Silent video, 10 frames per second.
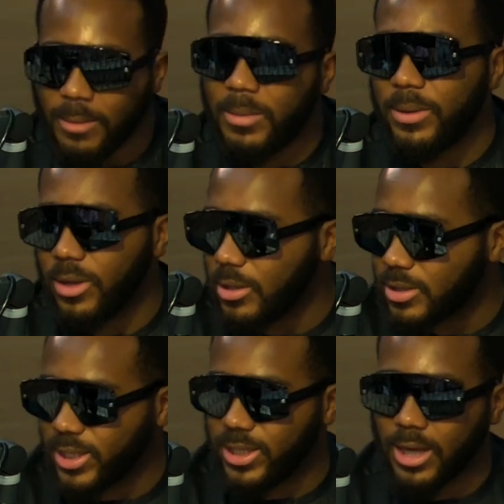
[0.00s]
hard.
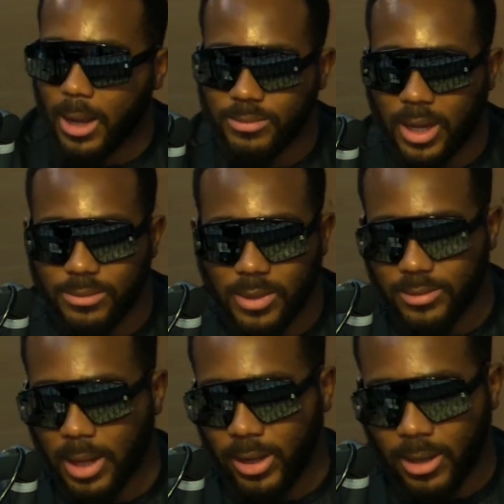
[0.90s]
It's not, it's
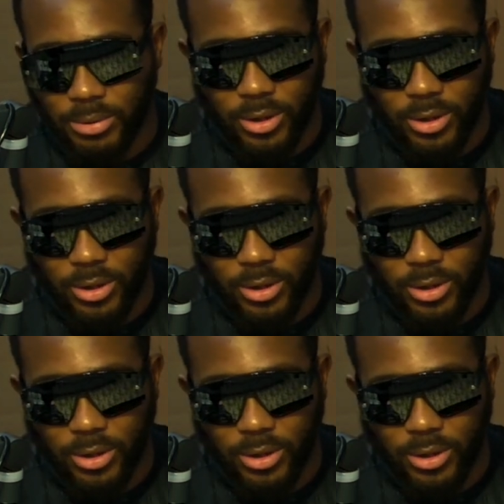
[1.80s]
hard. I'm like a block.